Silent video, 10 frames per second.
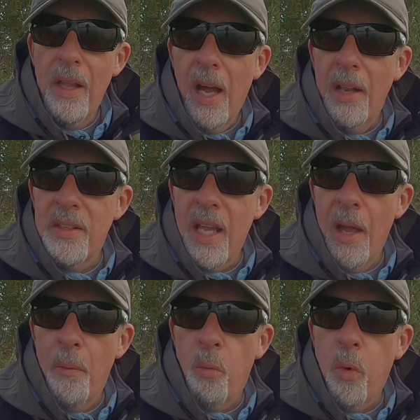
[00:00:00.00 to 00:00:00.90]
and
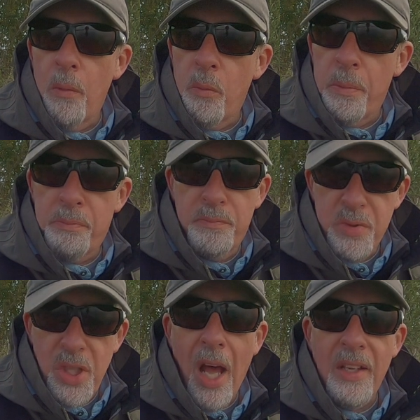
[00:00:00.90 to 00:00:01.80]
we're
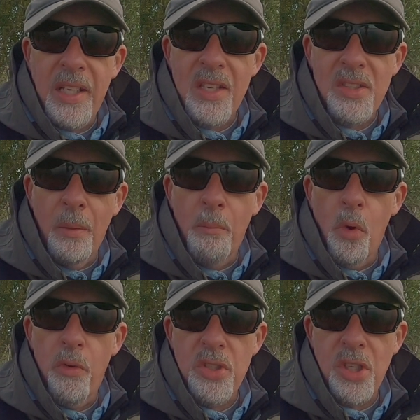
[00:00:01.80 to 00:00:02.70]
starting to get some
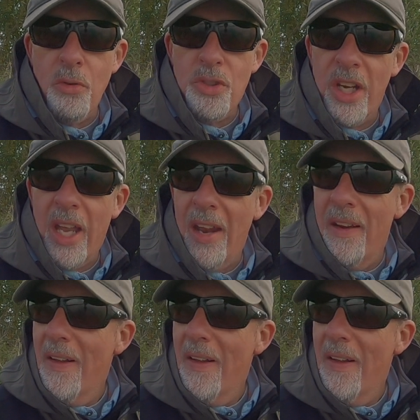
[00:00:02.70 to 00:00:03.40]
more results again.